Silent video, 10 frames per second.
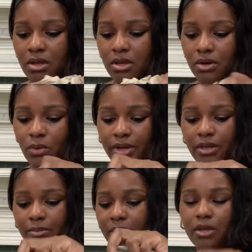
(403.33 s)
Knowing
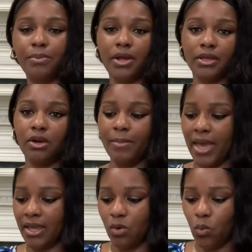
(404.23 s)
him, he'll probably go
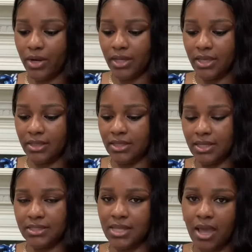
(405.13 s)
back and want to get the
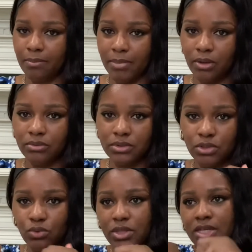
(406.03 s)
exact belt
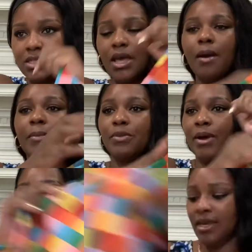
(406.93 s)
to this. But the
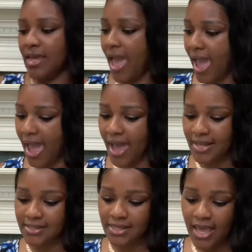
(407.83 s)
belt that he
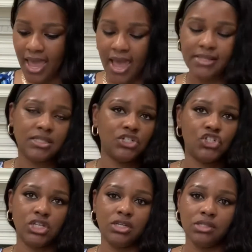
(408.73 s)
has the
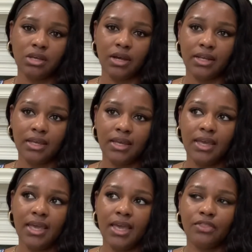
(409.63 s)
G's on it,
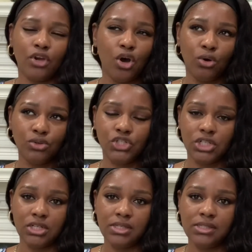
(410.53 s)
the gold
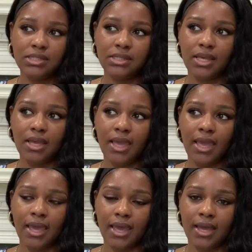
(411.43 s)
G's,
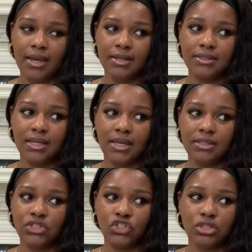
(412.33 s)
and
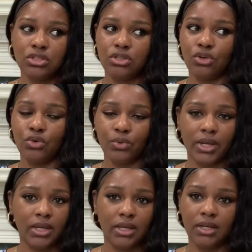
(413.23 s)
it's just the
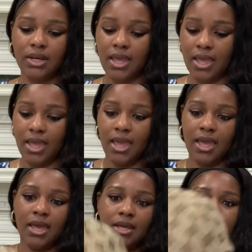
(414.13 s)
green
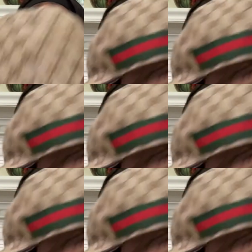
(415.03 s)
and